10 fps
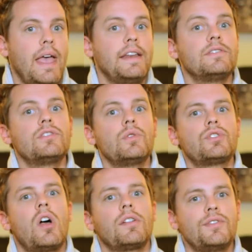and it's no
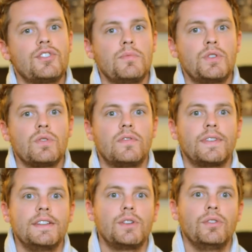shock that your mutual
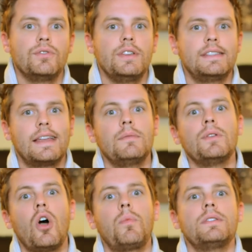friend told you he said he'd
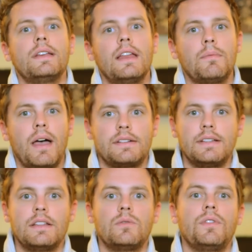be open to getting back
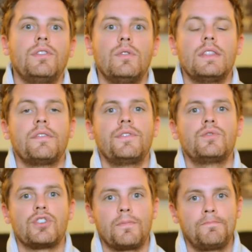together with you in the
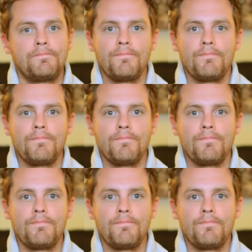future.